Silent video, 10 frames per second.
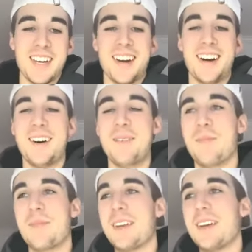
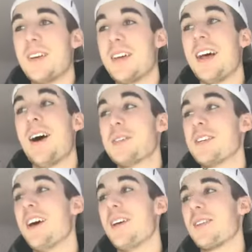And that was
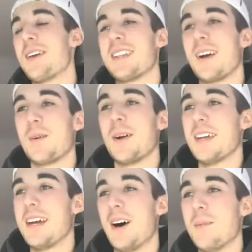another thing that
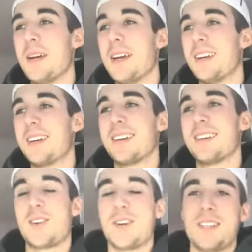really helped me
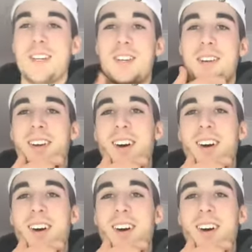transition.